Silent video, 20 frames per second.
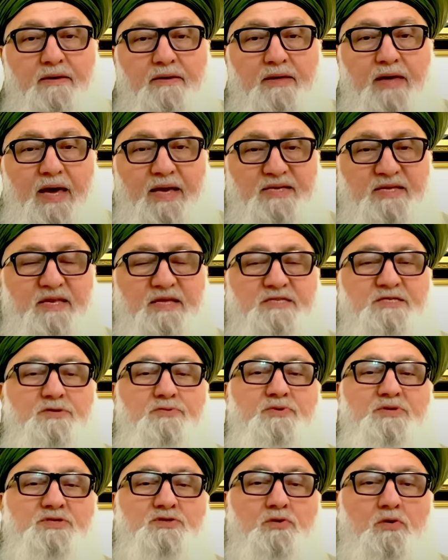and then as
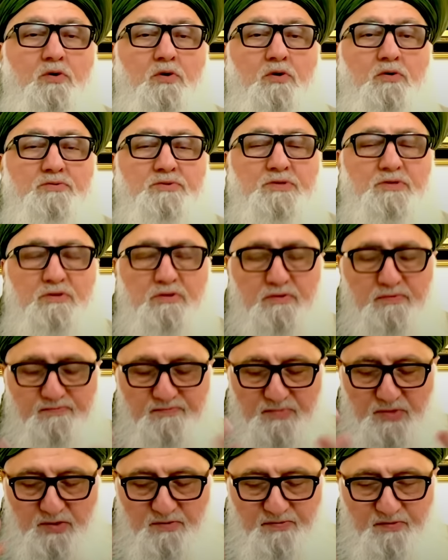a result
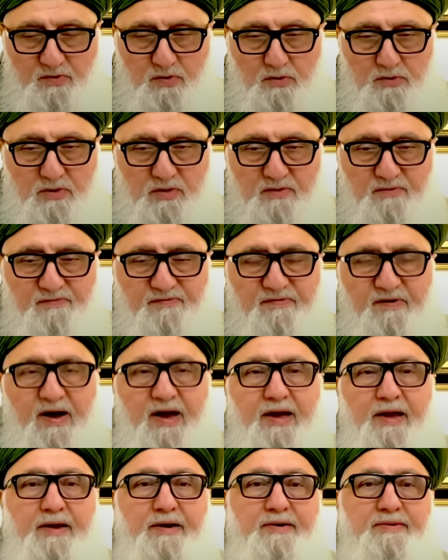you've caught in
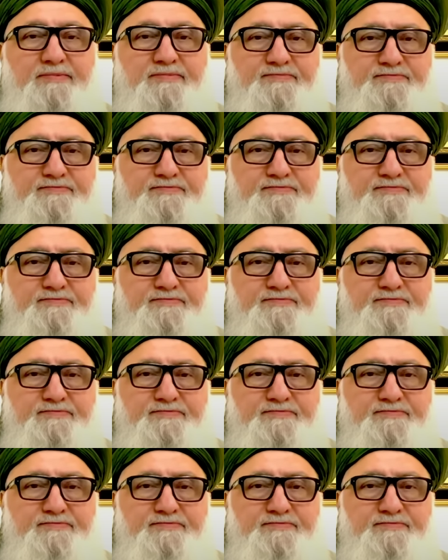fire.